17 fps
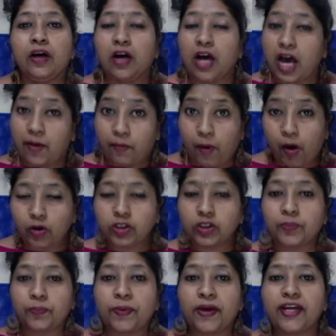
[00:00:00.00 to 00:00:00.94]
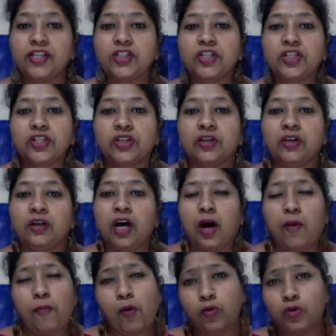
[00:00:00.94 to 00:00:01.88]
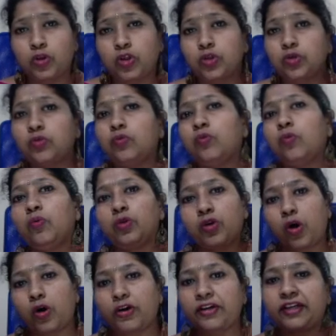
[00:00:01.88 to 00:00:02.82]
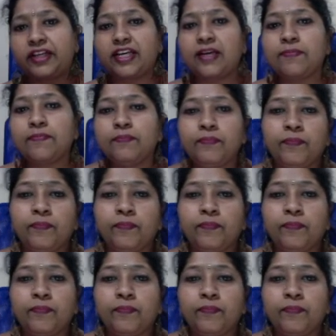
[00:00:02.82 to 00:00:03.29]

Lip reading: about page, about you, your team,